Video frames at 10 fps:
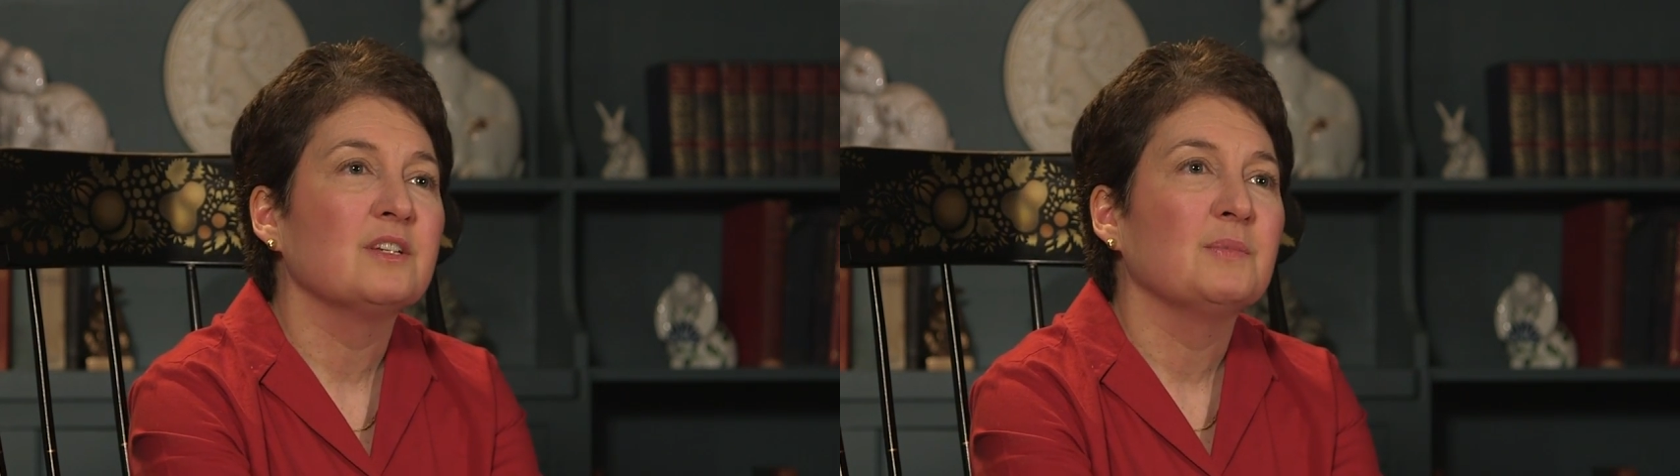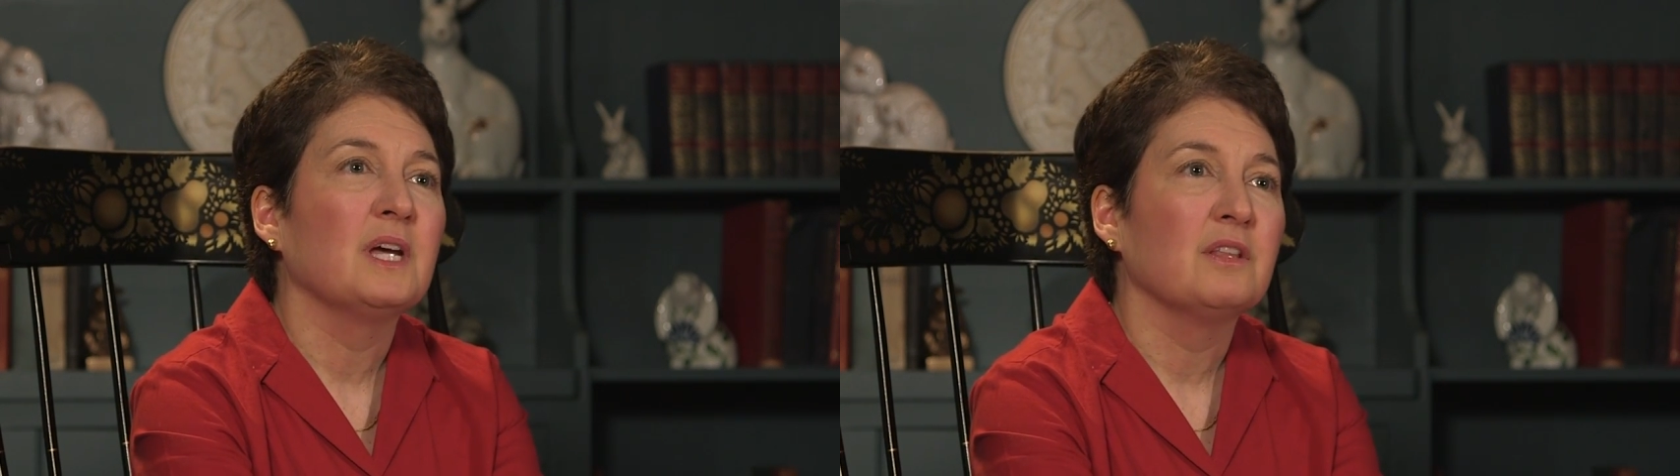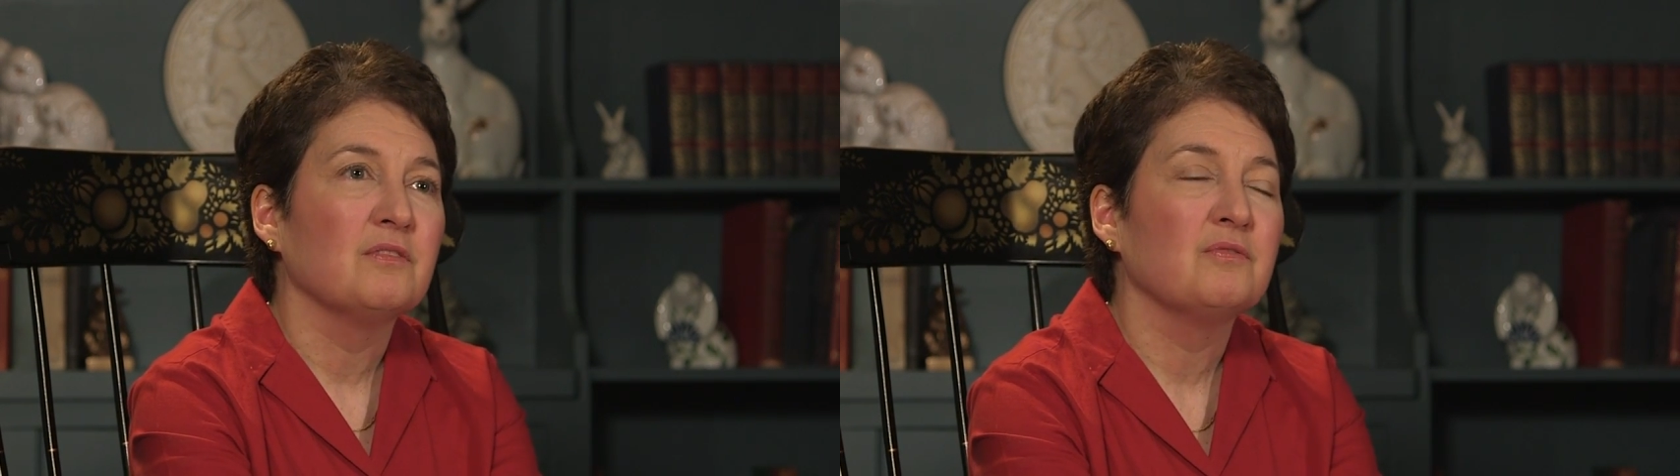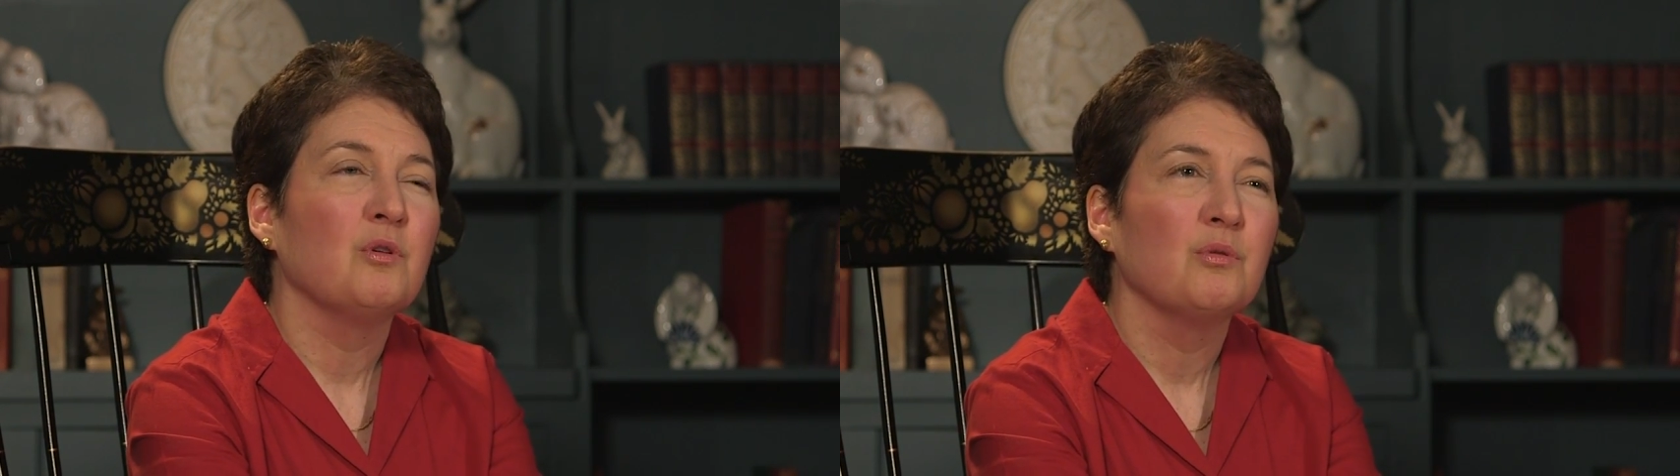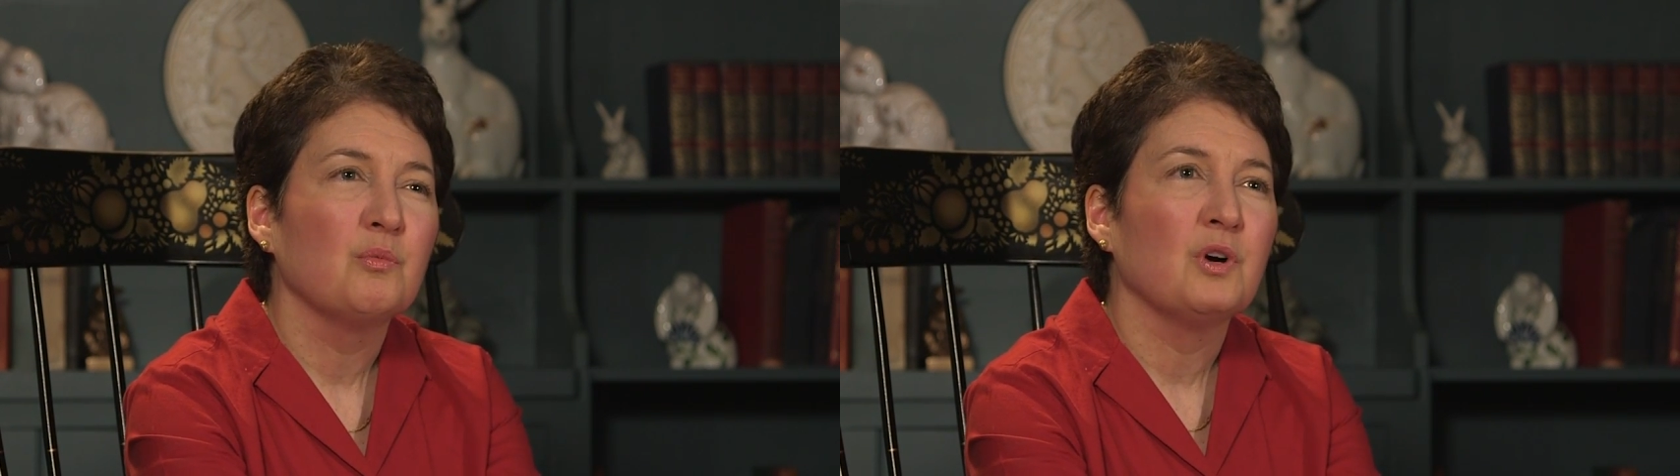to me on the
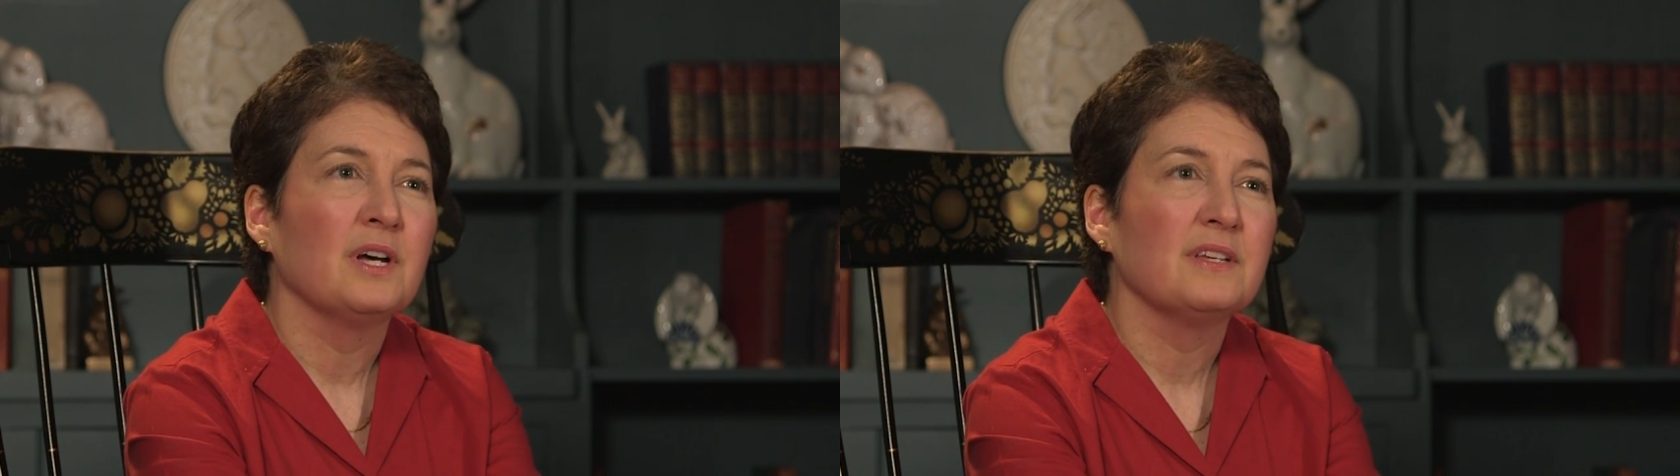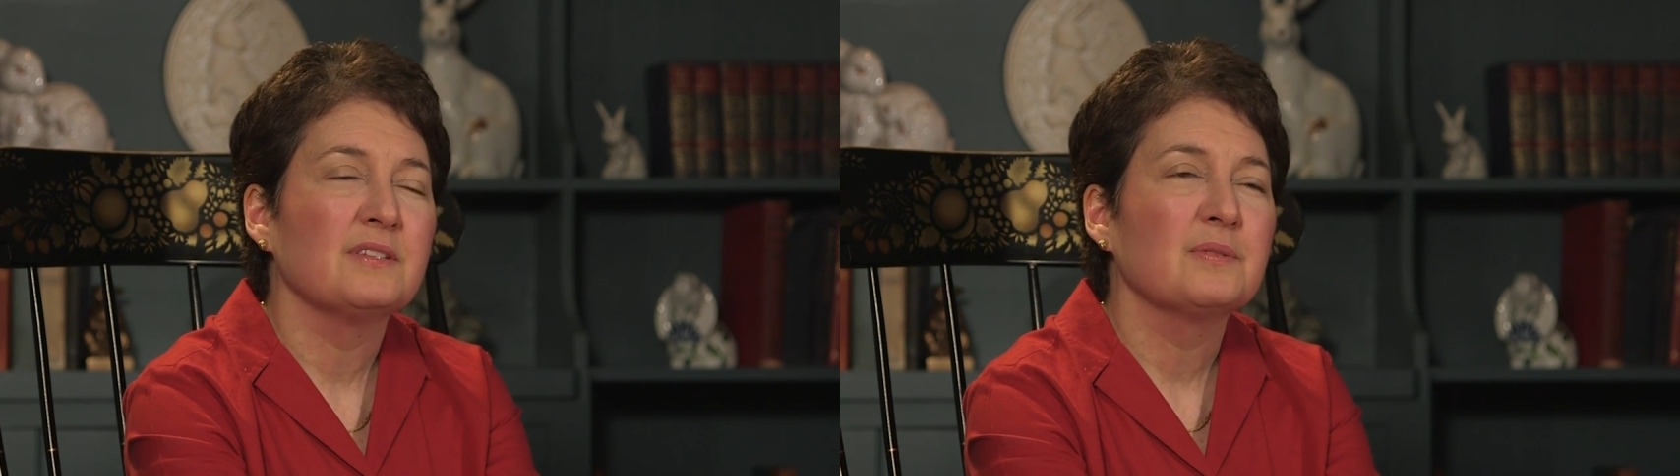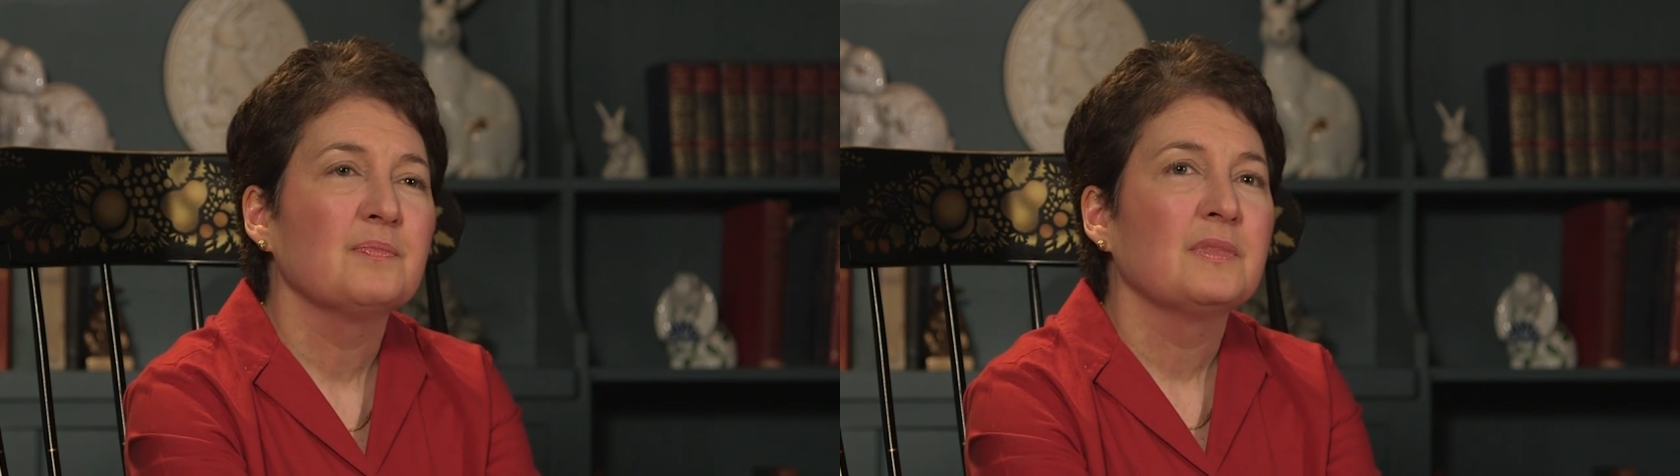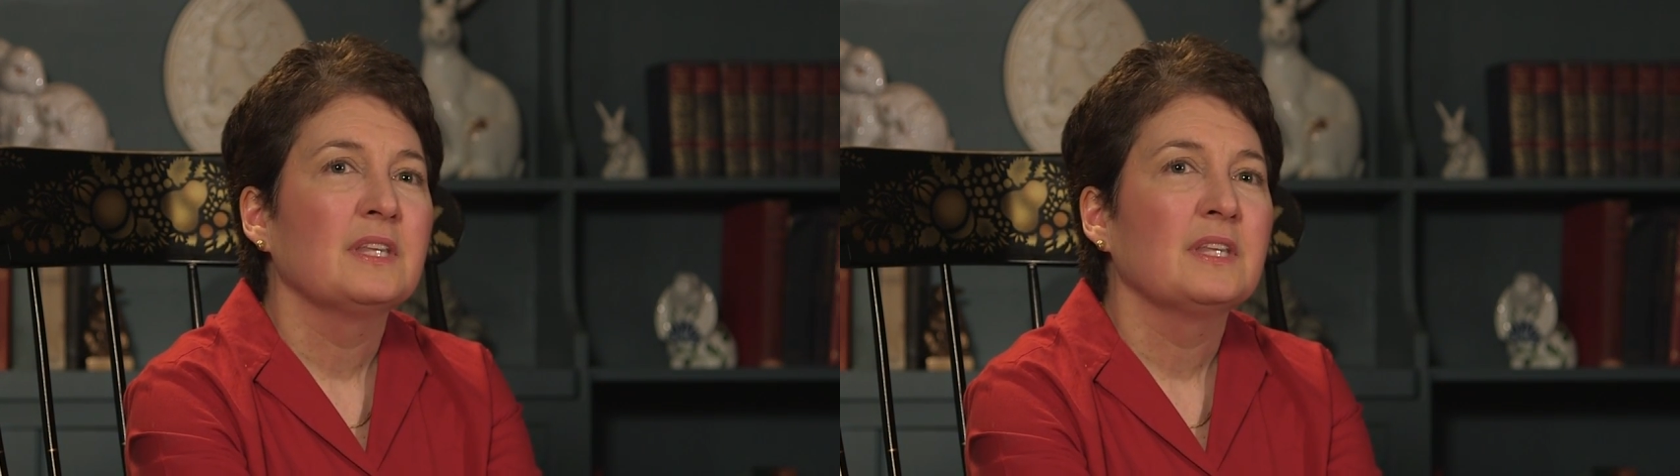phone was,